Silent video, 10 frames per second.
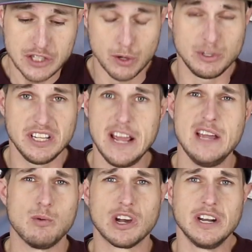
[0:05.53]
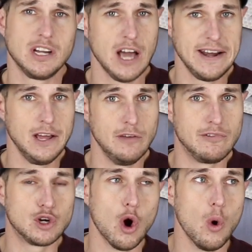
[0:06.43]
So today we're going to kind
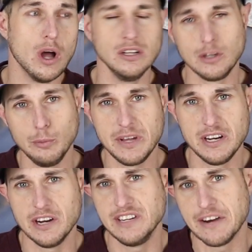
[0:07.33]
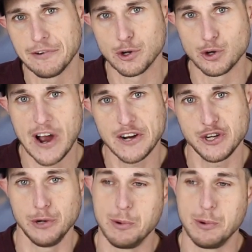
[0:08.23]
of go a little bit in a different direction.